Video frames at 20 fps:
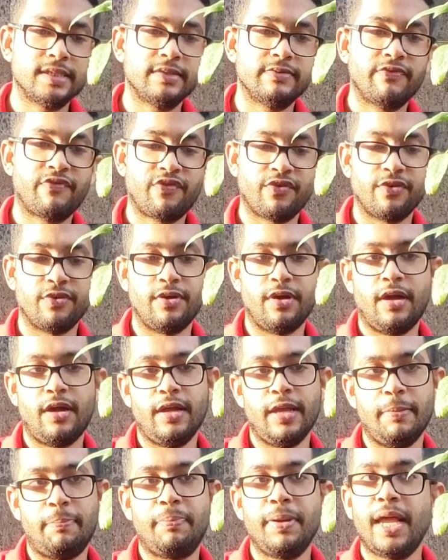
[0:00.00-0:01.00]
for
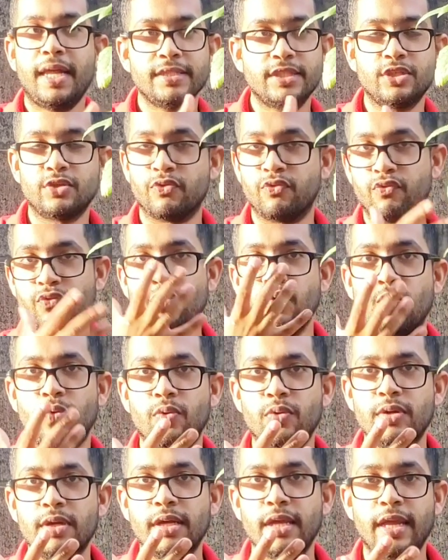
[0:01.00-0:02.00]
a plant to
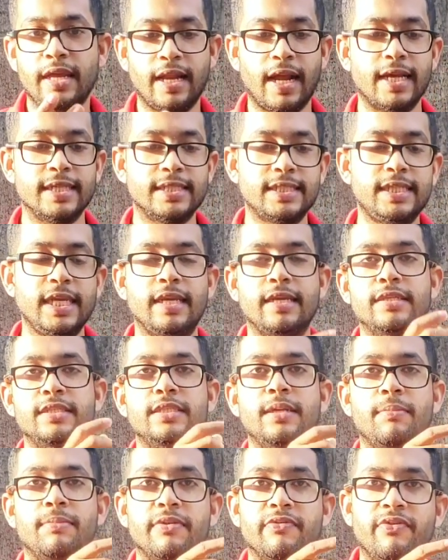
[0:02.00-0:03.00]
grow, it has taken
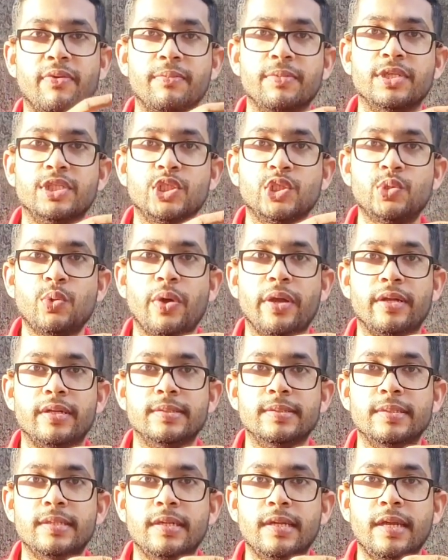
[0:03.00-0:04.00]
something from the soil.
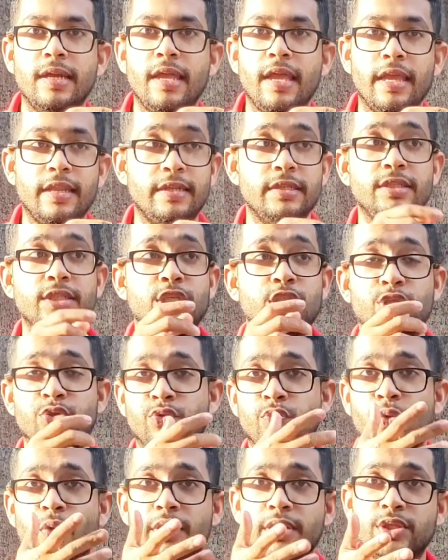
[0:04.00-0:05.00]
It didn't just
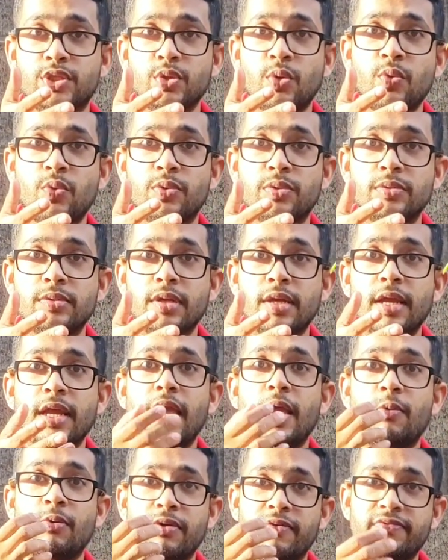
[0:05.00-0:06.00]
grow on its own.
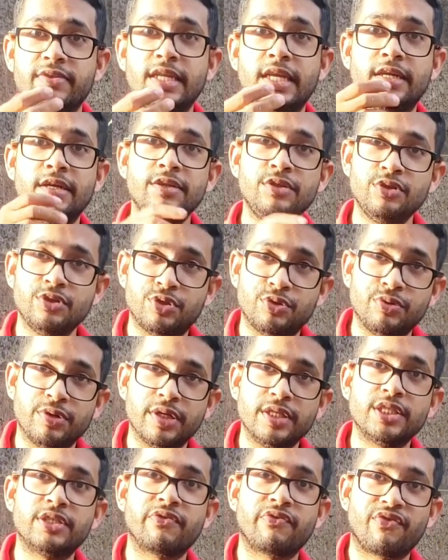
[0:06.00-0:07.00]
It would have taken
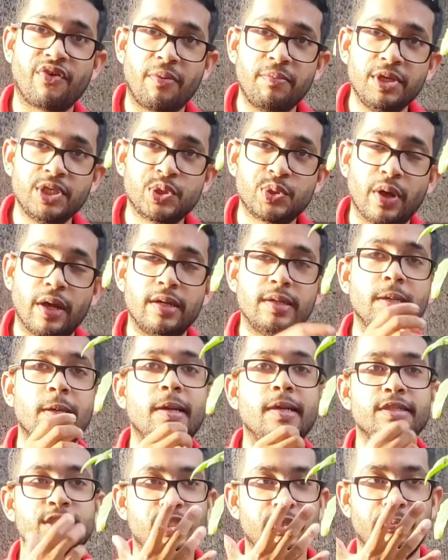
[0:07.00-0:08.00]
nutrients from the soil
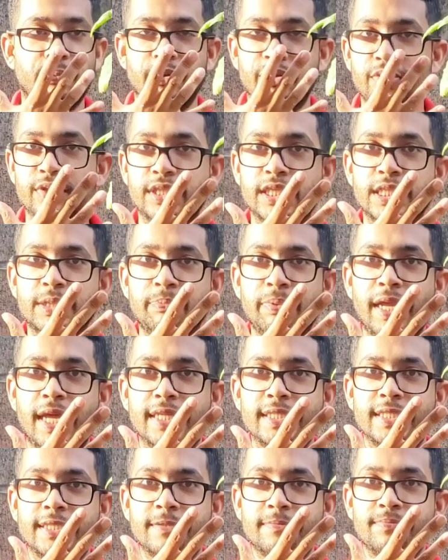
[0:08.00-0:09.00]
to produce this
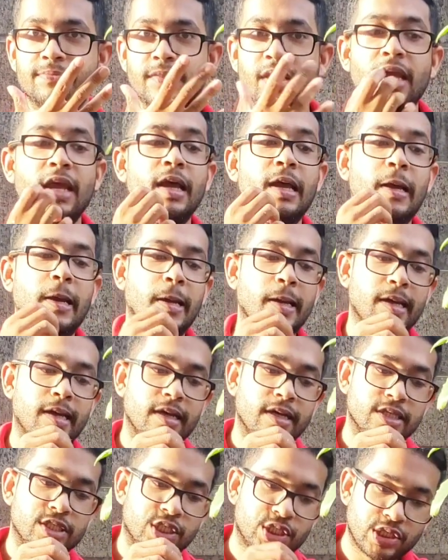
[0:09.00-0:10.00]
plant.
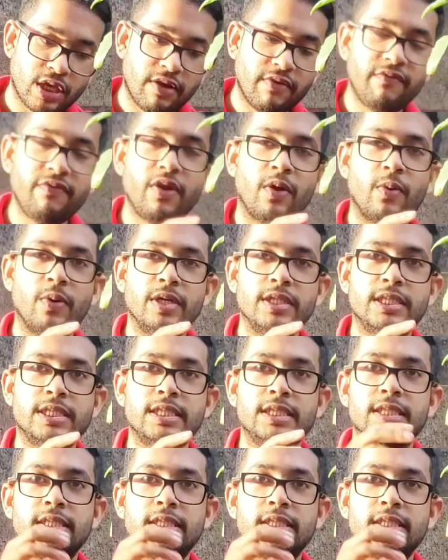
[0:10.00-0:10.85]
Sunflowers,